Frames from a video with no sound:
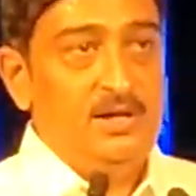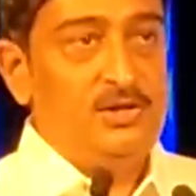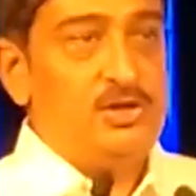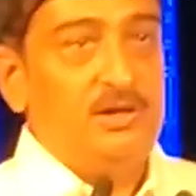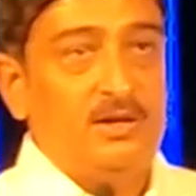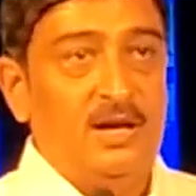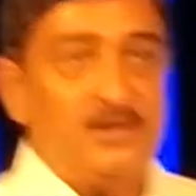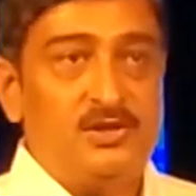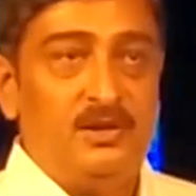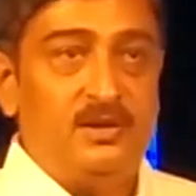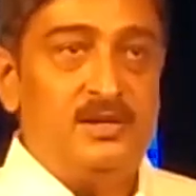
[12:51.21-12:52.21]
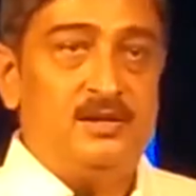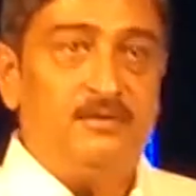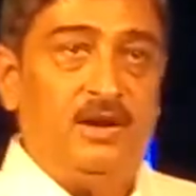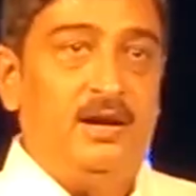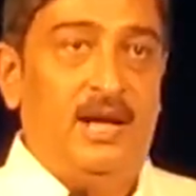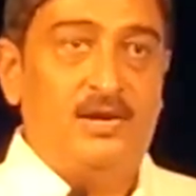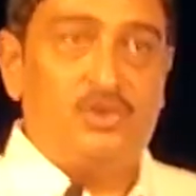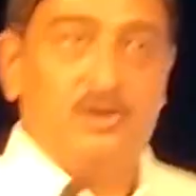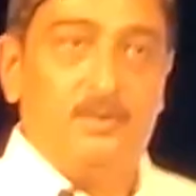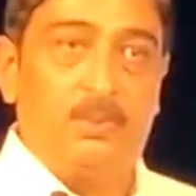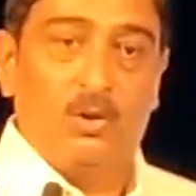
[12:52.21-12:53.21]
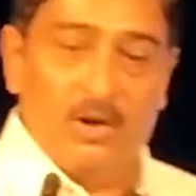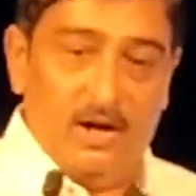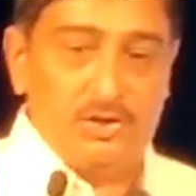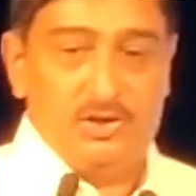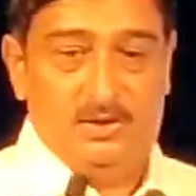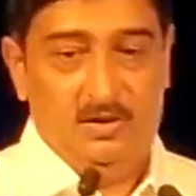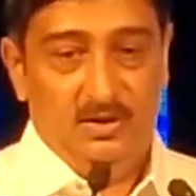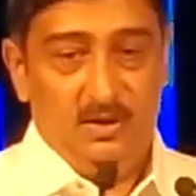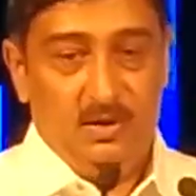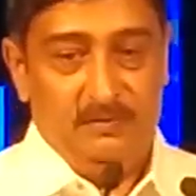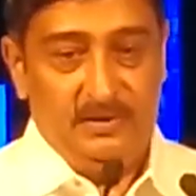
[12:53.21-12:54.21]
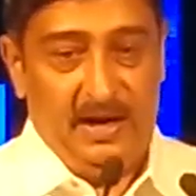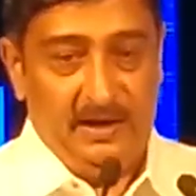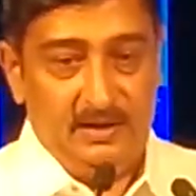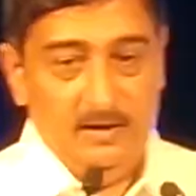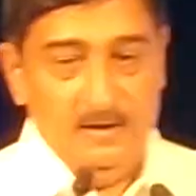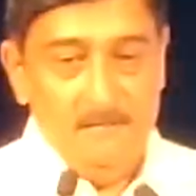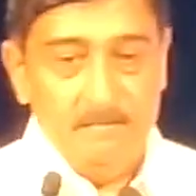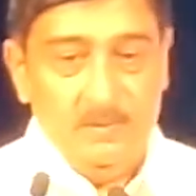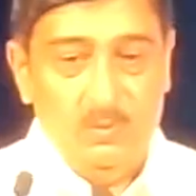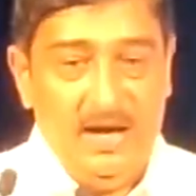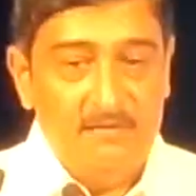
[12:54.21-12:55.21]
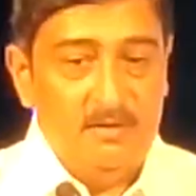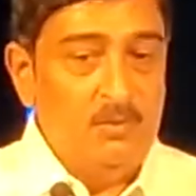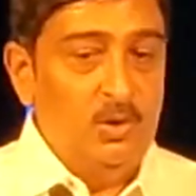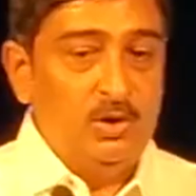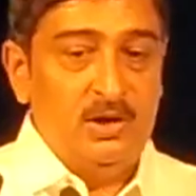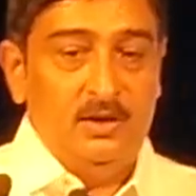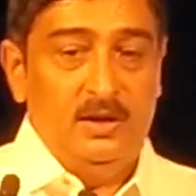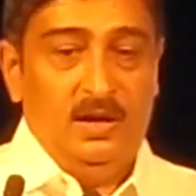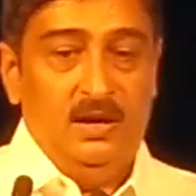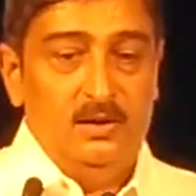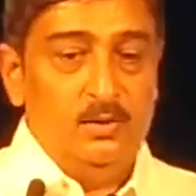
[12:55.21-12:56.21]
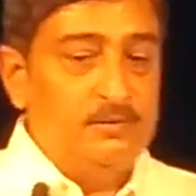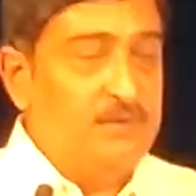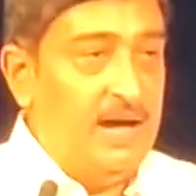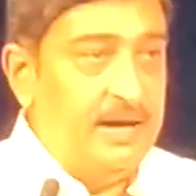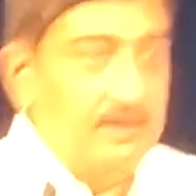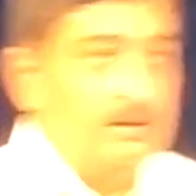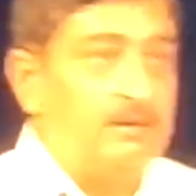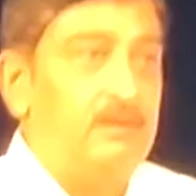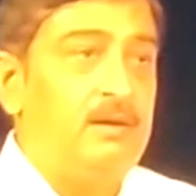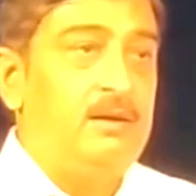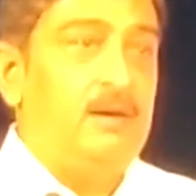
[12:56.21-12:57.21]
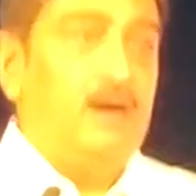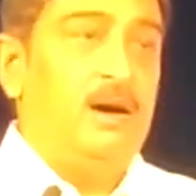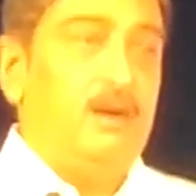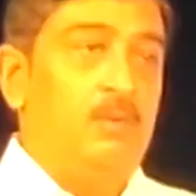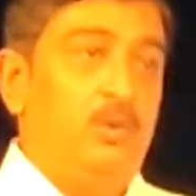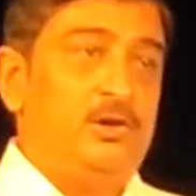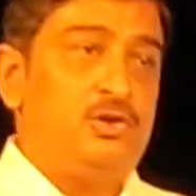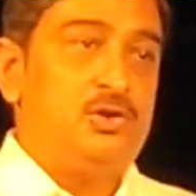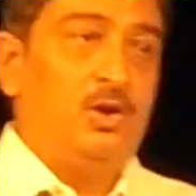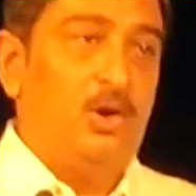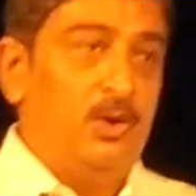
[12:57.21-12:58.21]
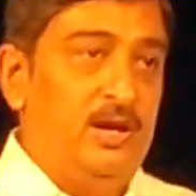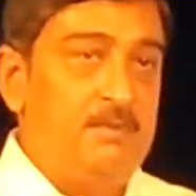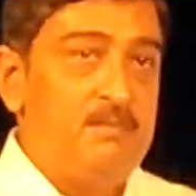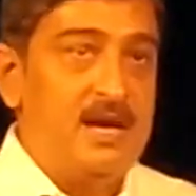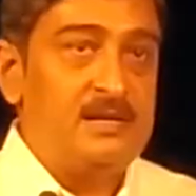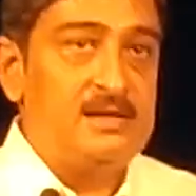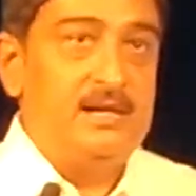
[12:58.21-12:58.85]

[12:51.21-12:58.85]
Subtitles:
digital cluster is a very natural progression of that. We have a molded roof liner, which not only makes